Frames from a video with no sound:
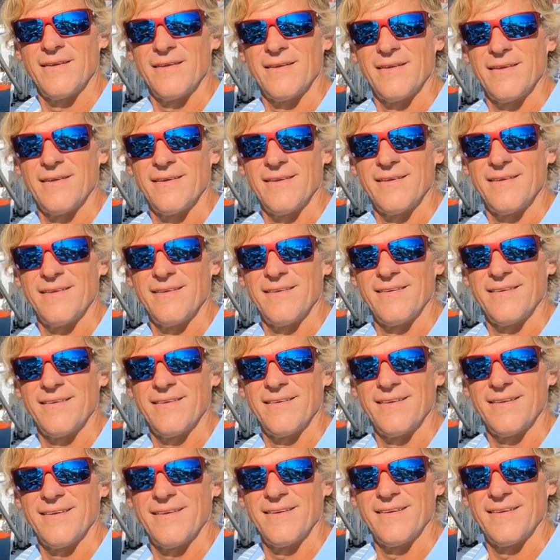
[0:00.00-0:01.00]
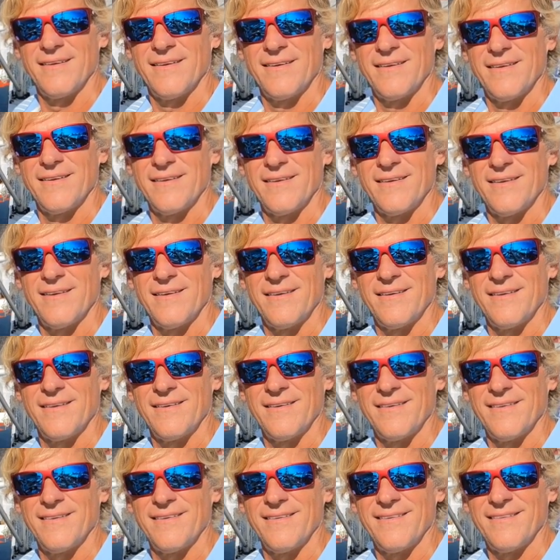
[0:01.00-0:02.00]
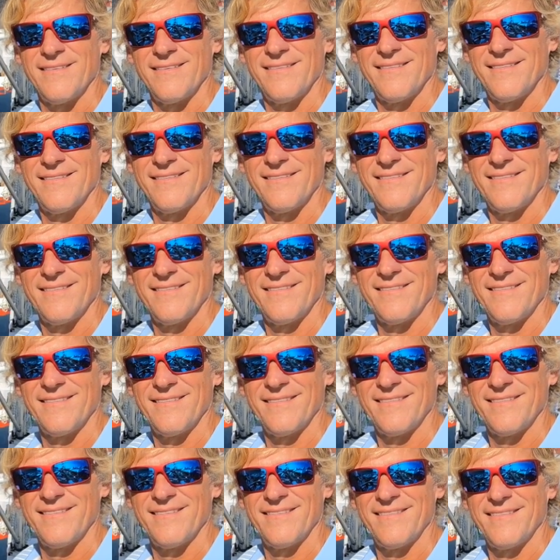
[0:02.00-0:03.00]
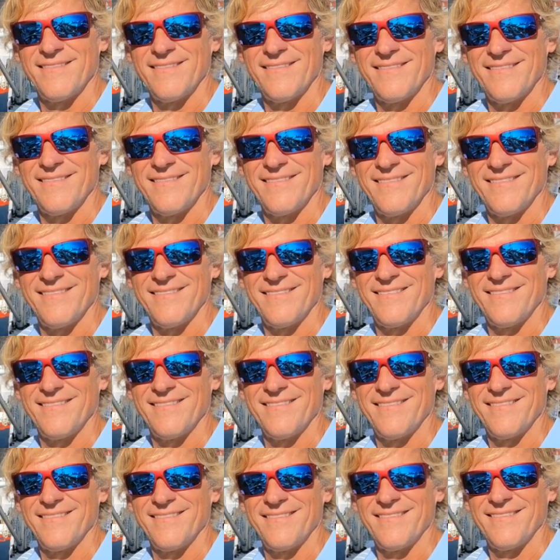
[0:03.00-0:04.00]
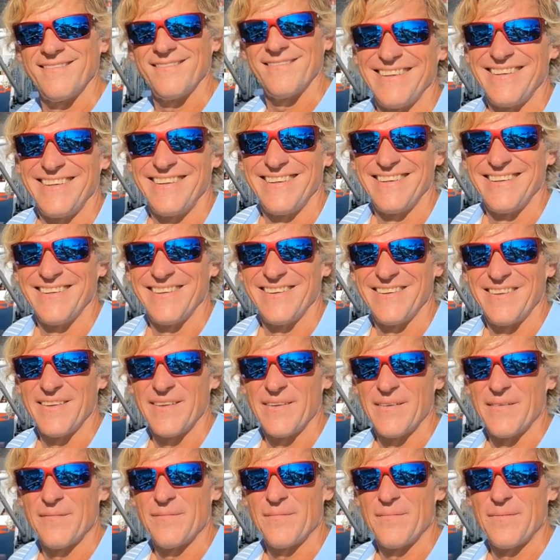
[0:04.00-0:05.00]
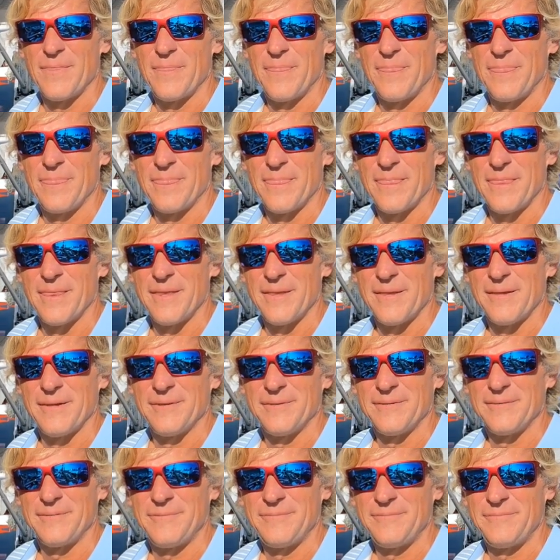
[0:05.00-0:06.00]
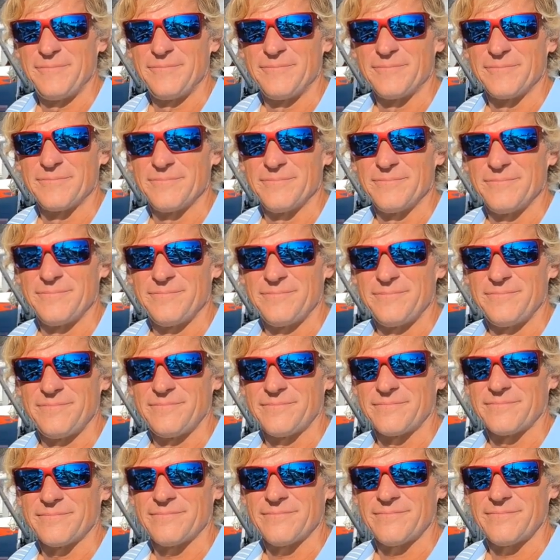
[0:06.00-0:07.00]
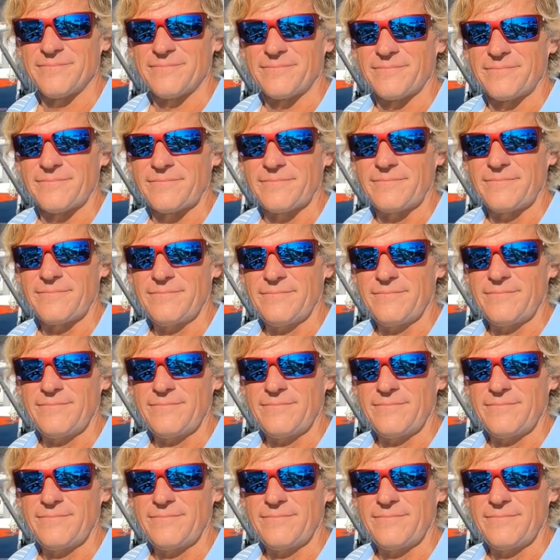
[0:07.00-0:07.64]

(silent)